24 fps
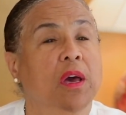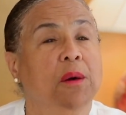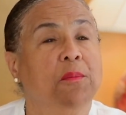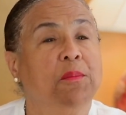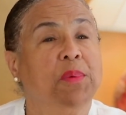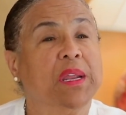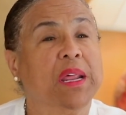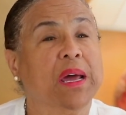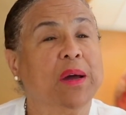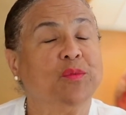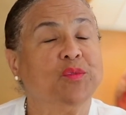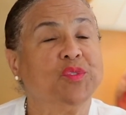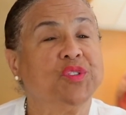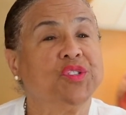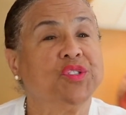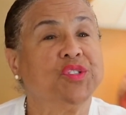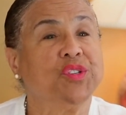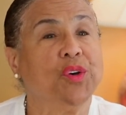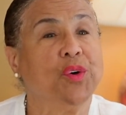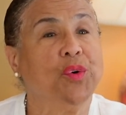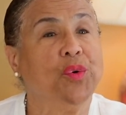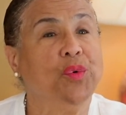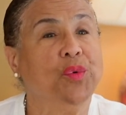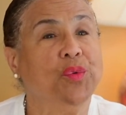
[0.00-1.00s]
But I was
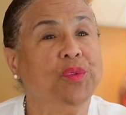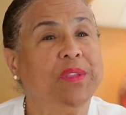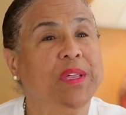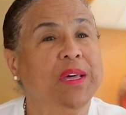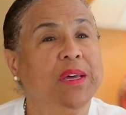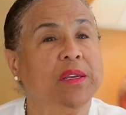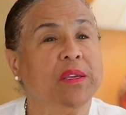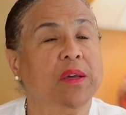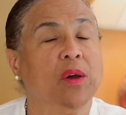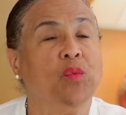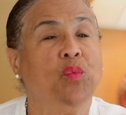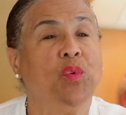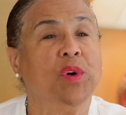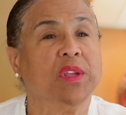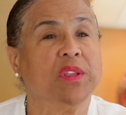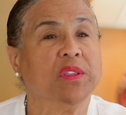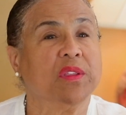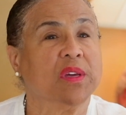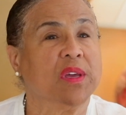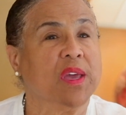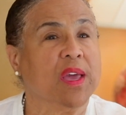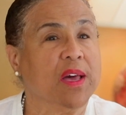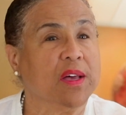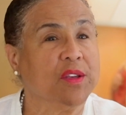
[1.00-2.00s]
told that one of
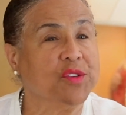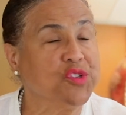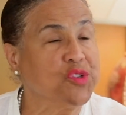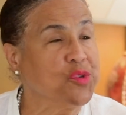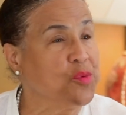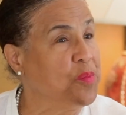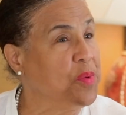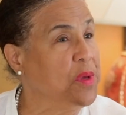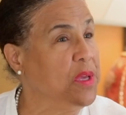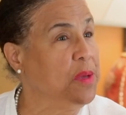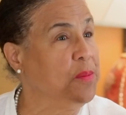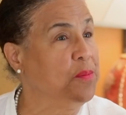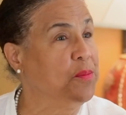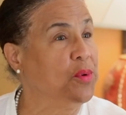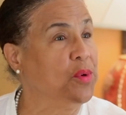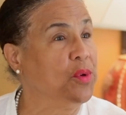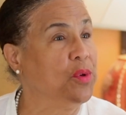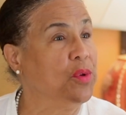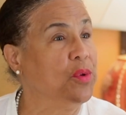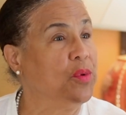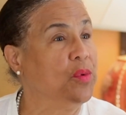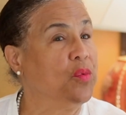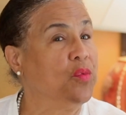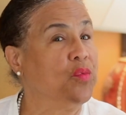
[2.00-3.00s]
the council
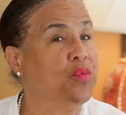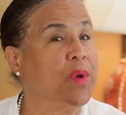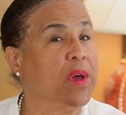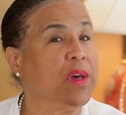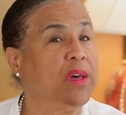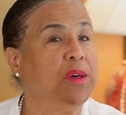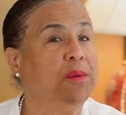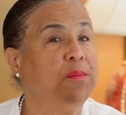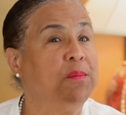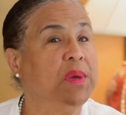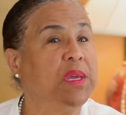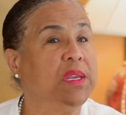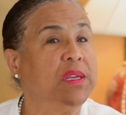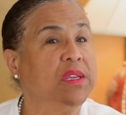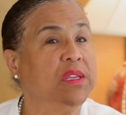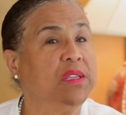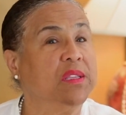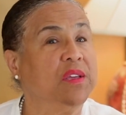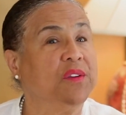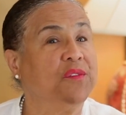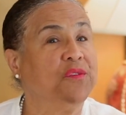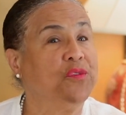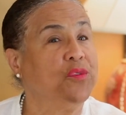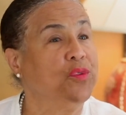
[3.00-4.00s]
people recommended
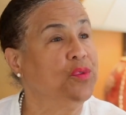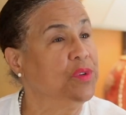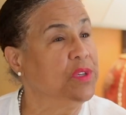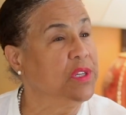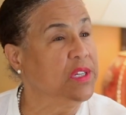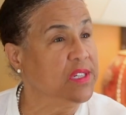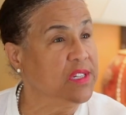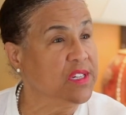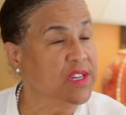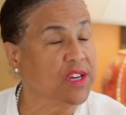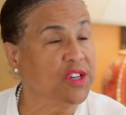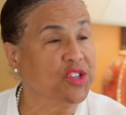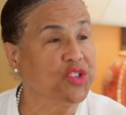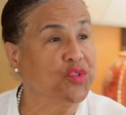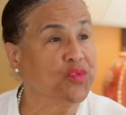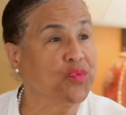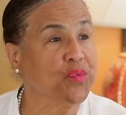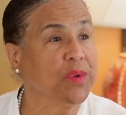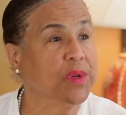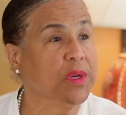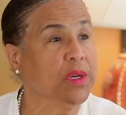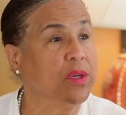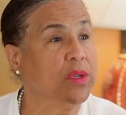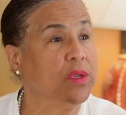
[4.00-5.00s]
that Fulton
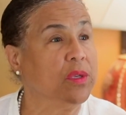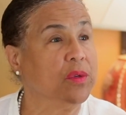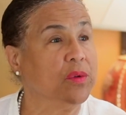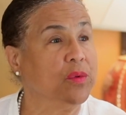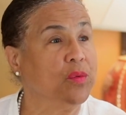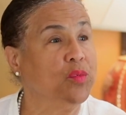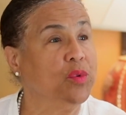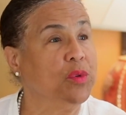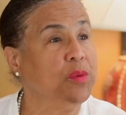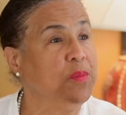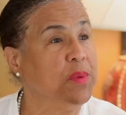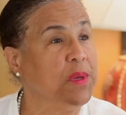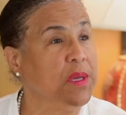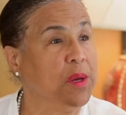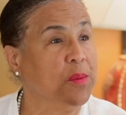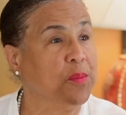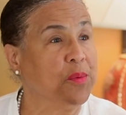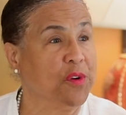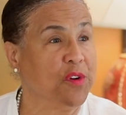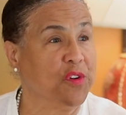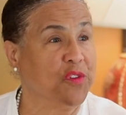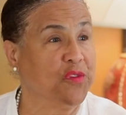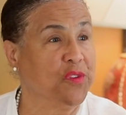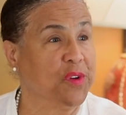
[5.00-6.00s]
Industrial would be a
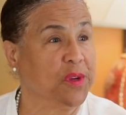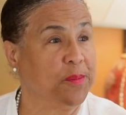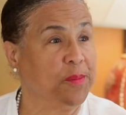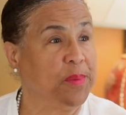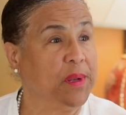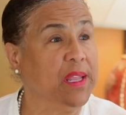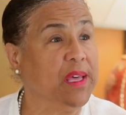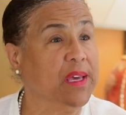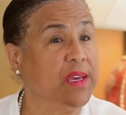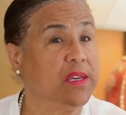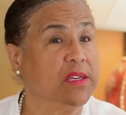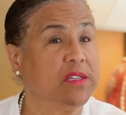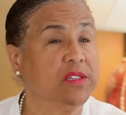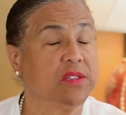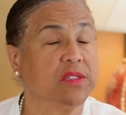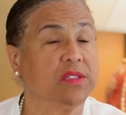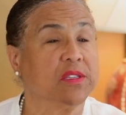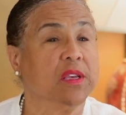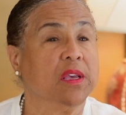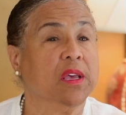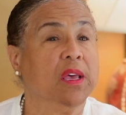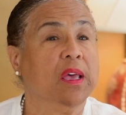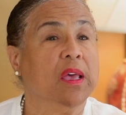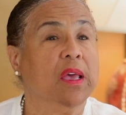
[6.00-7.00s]
perfect place.
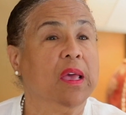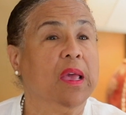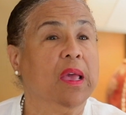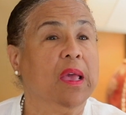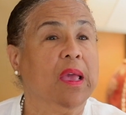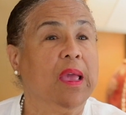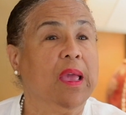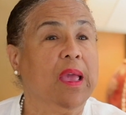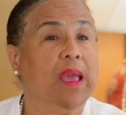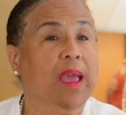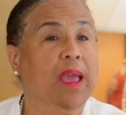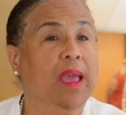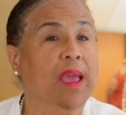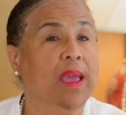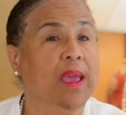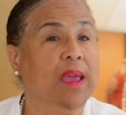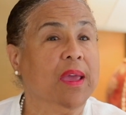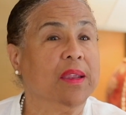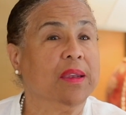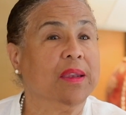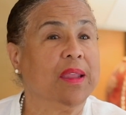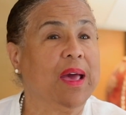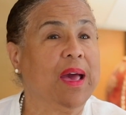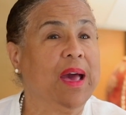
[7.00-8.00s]

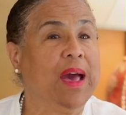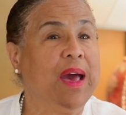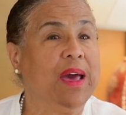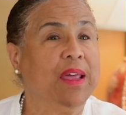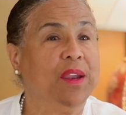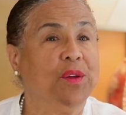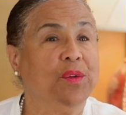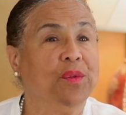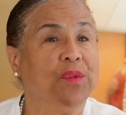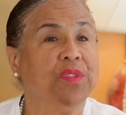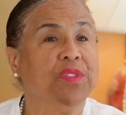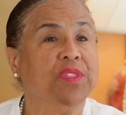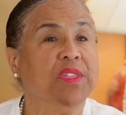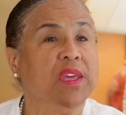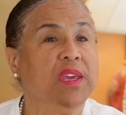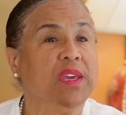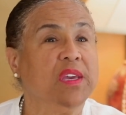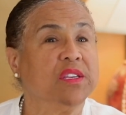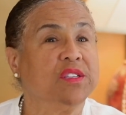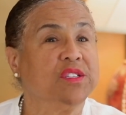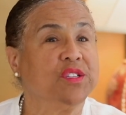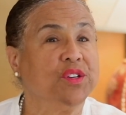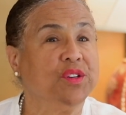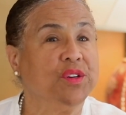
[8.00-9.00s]
And I don't think
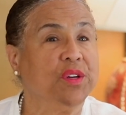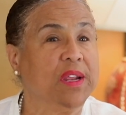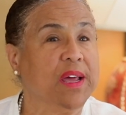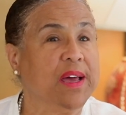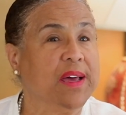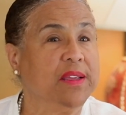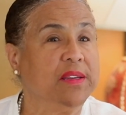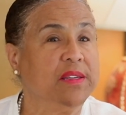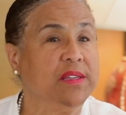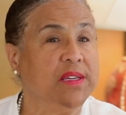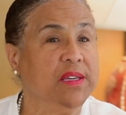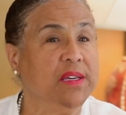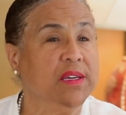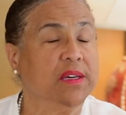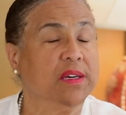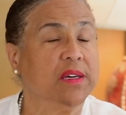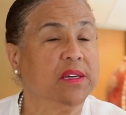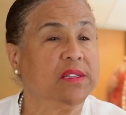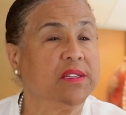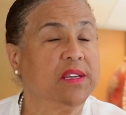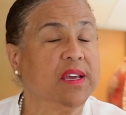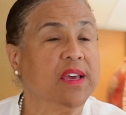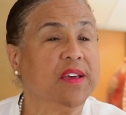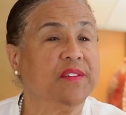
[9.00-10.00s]
it's a good
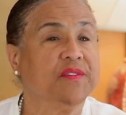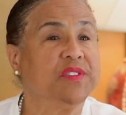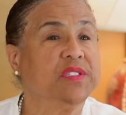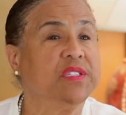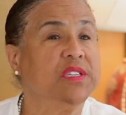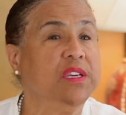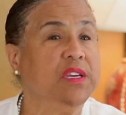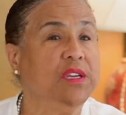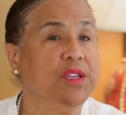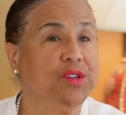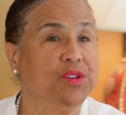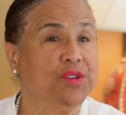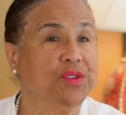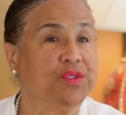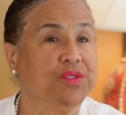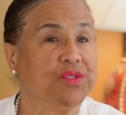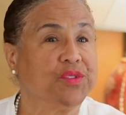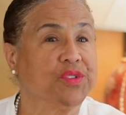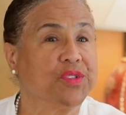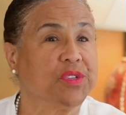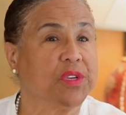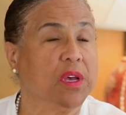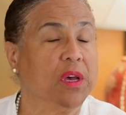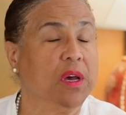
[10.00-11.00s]
idea to have
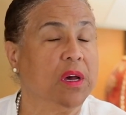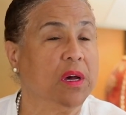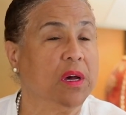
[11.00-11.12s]
seniors